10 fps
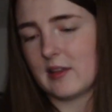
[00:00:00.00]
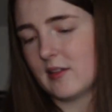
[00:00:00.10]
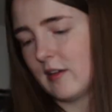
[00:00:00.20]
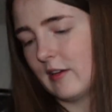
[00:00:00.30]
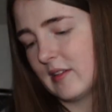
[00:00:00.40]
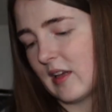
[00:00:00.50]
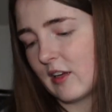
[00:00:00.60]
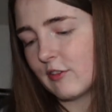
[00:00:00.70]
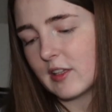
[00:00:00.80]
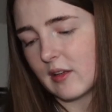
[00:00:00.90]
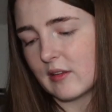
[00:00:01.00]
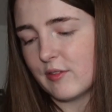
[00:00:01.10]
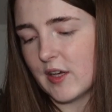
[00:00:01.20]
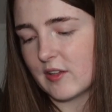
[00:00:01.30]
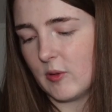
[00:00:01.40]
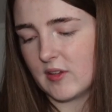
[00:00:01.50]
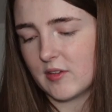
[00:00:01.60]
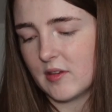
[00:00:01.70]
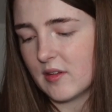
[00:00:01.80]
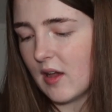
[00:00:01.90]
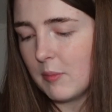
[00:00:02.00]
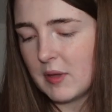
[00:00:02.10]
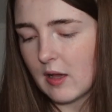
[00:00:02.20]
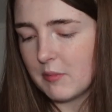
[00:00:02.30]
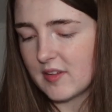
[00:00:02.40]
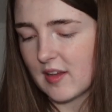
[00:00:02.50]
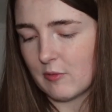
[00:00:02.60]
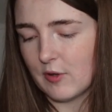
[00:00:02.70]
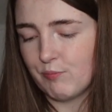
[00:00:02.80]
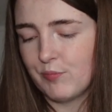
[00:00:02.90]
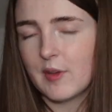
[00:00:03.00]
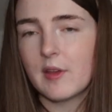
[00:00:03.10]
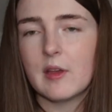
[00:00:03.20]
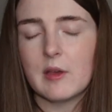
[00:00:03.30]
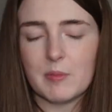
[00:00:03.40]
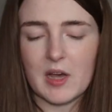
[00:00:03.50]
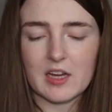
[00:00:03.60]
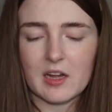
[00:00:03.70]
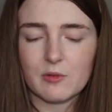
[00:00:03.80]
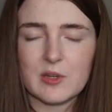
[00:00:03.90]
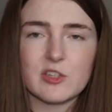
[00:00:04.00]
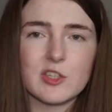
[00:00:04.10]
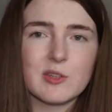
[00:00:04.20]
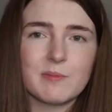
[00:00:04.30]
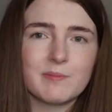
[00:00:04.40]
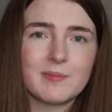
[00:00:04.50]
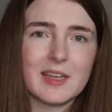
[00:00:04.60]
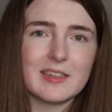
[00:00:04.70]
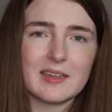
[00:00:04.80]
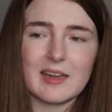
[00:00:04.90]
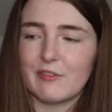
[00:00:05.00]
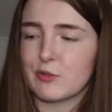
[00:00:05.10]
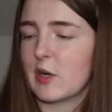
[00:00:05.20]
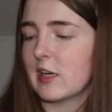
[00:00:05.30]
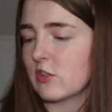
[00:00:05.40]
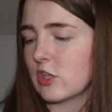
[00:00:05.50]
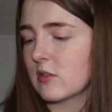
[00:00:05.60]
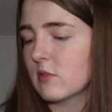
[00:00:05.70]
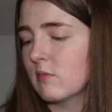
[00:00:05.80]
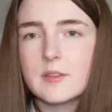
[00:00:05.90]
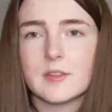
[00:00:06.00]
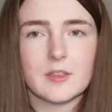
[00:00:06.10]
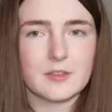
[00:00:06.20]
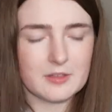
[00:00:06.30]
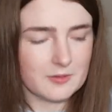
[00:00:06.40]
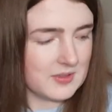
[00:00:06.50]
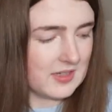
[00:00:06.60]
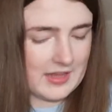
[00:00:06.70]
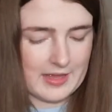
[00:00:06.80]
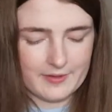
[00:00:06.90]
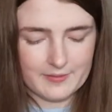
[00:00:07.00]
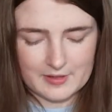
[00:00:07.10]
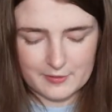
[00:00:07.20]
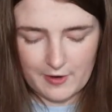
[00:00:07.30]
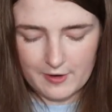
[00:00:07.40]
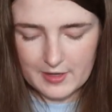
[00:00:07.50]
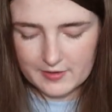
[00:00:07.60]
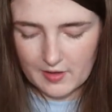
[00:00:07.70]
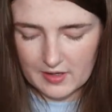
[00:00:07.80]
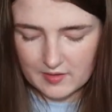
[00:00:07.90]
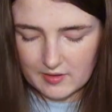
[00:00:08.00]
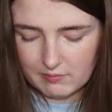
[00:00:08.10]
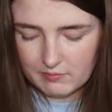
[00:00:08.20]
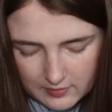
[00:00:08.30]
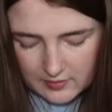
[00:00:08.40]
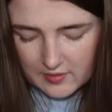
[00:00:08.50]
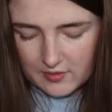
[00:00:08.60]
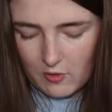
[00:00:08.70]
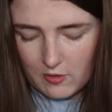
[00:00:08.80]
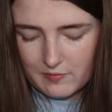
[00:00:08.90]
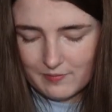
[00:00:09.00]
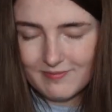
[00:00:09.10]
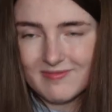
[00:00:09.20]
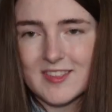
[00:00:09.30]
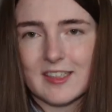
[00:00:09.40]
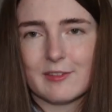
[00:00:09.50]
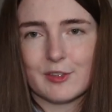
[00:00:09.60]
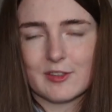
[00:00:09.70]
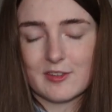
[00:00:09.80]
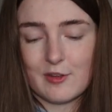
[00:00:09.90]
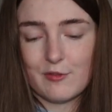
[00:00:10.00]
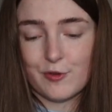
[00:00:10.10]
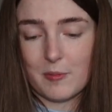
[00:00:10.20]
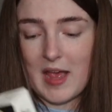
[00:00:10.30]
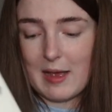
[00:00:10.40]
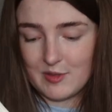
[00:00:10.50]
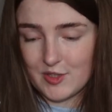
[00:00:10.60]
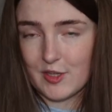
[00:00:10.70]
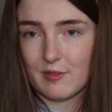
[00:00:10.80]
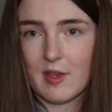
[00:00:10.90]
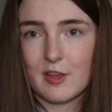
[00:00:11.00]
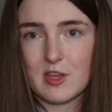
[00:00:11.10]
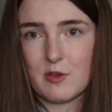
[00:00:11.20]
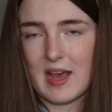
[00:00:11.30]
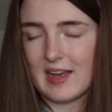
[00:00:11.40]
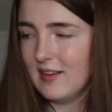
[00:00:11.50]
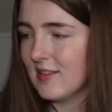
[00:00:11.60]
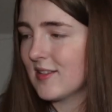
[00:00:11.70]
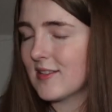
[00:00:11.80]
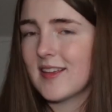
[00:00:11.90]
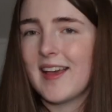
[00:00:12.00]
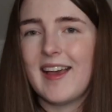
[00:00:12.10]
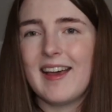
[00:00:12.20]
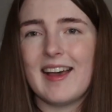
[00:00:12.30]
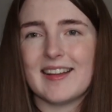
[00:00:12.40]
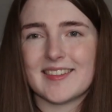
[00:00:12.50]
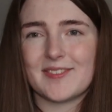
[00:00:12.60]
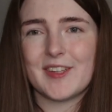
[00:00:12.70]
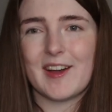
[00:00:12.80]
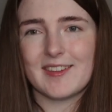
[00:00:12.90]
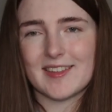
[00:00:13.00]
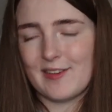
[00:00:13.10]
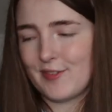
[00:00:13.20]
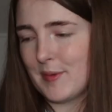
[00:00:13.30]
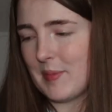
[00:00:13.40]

the series, and I really liked the first one, so I was like, I'll pick up the second one, but I kind of wish it didn't have sprayed edges. So this one here is very exciting because this got delivered from Amazon US, and if you can't tell from the